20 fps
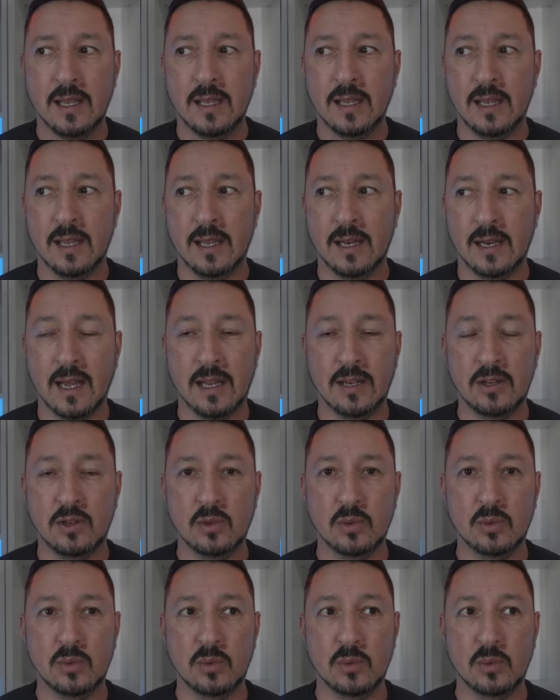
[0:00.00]
And I
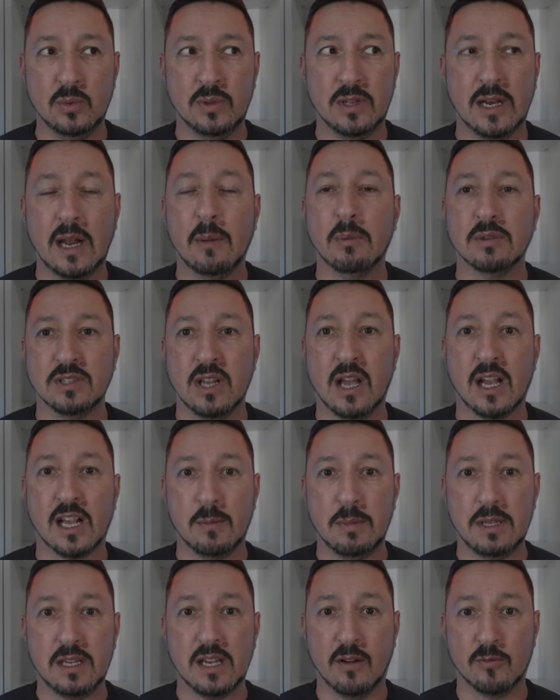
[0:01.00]
knew that I was not
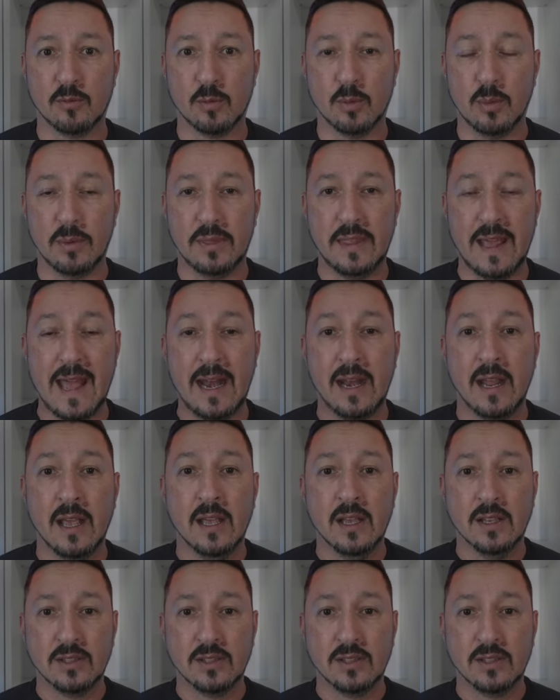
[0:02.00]
going to be comfortable with that.